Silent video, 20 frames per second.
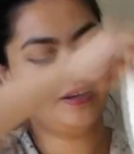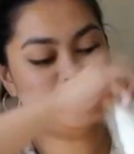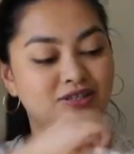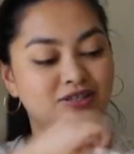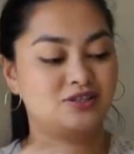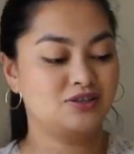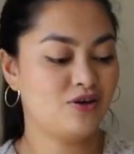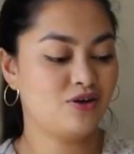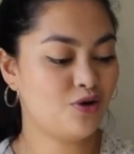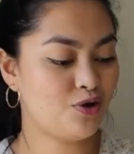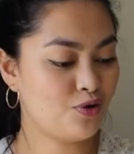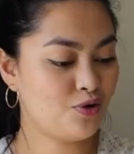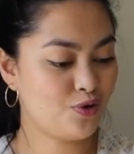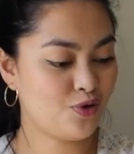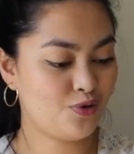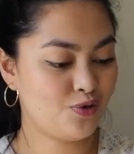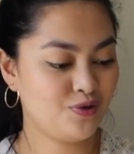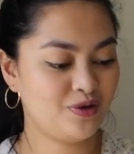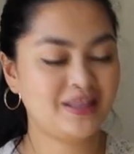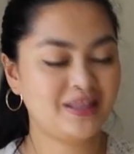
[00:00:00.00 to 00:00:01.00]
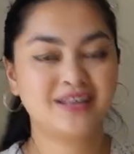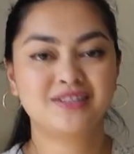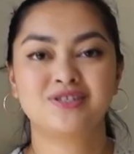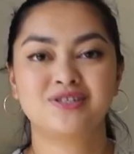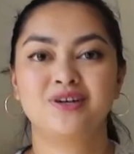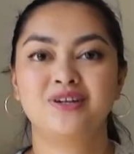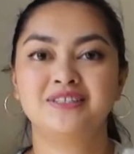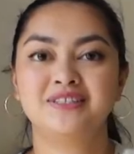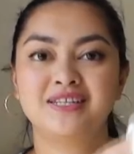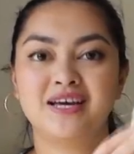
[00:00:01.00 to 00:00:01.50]
So that's
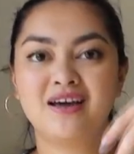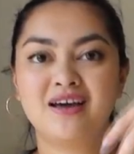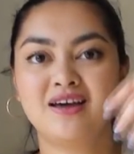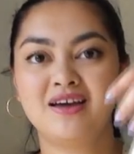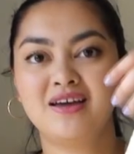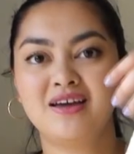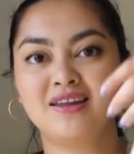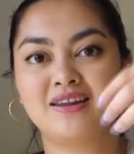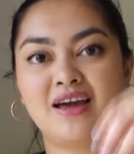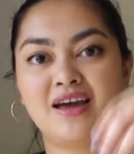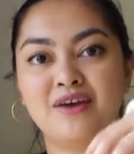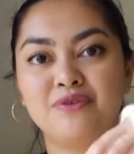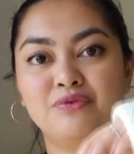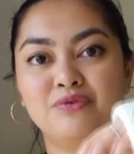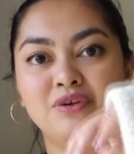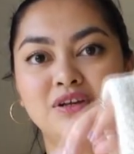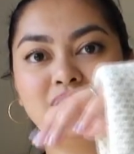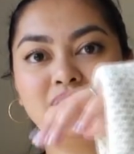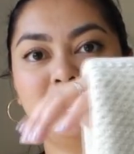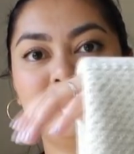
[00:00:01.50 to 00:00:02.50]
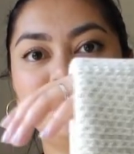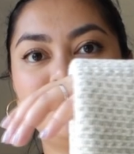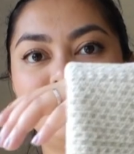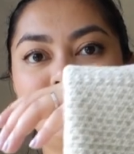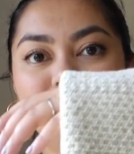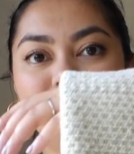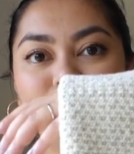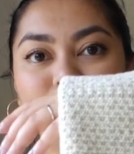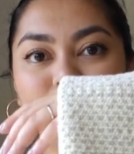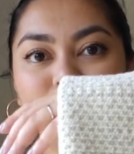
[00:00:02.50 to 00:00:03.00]
all done. I
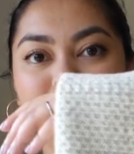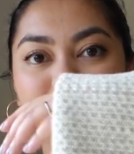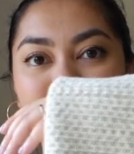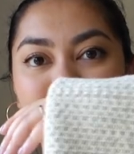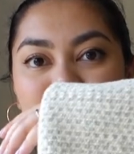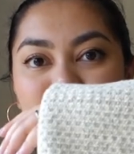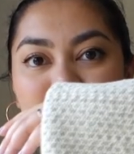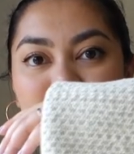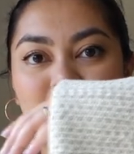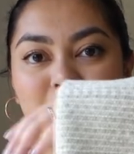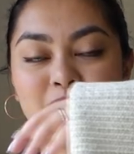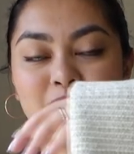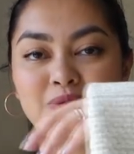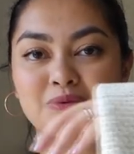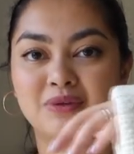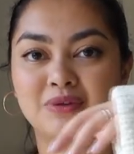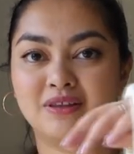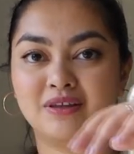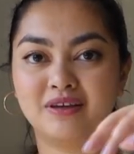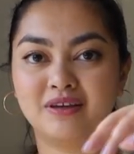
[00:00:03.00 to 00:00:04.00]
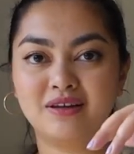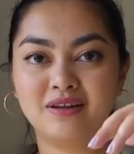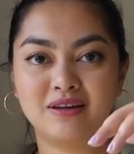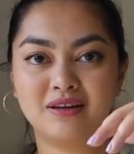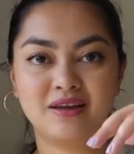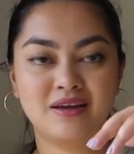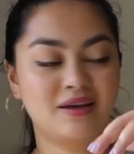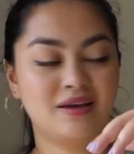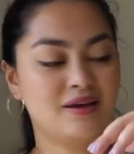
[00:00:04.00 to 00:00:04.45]
really, really am happy with it.